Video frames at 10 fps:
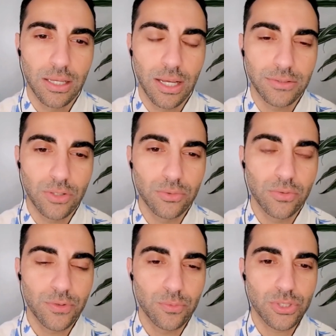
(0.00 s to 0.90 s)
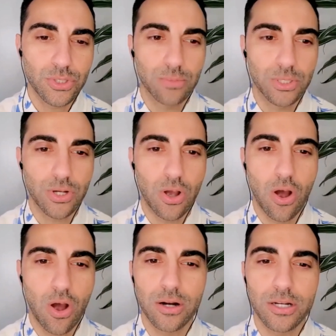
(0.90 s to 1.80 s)
I don't know if it was so much
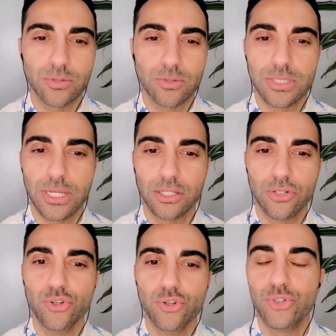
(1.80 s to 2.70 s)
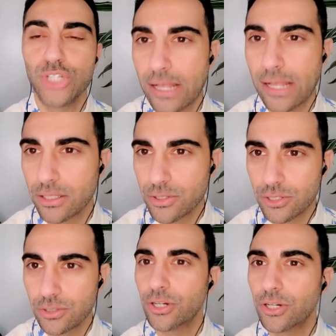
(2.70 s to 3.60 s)
hard as it was like a new
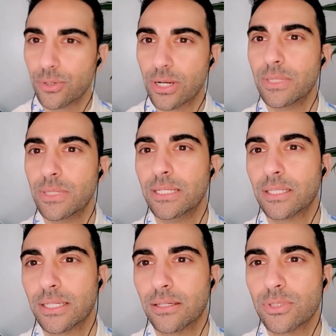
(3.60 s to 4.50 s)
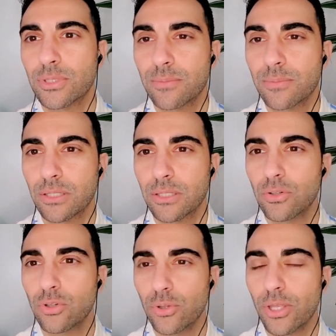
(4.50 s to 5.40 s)
challenge. You know what I mean? Like it was
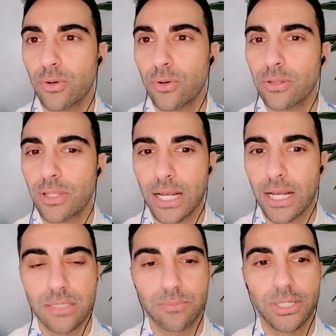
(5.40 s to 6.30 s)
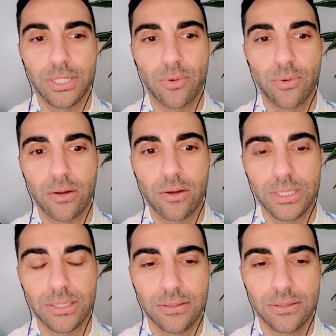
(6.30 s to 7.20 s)
something new that I got to play around
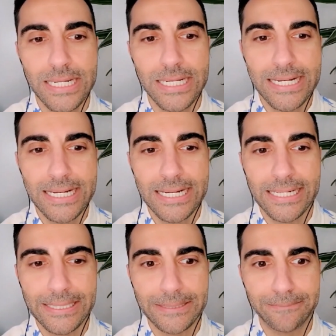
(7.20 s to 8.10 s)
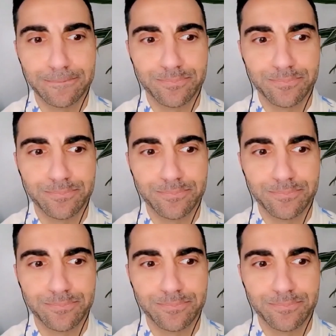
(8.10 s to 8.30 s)
with. I